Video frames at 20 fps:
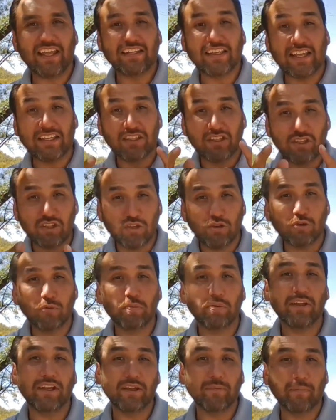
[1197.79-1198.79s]
and that you
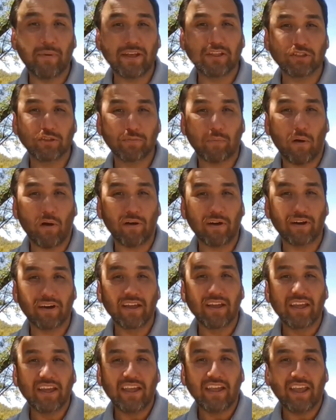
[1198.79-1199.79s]
play a major part
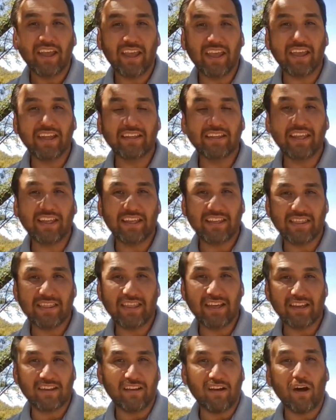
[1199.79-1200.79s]
in in
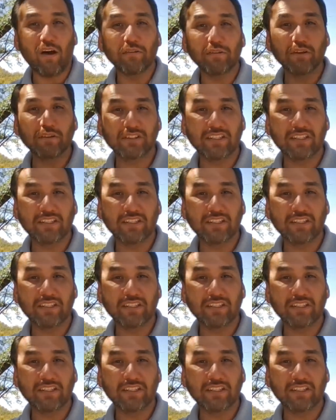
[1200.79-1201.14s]
the all those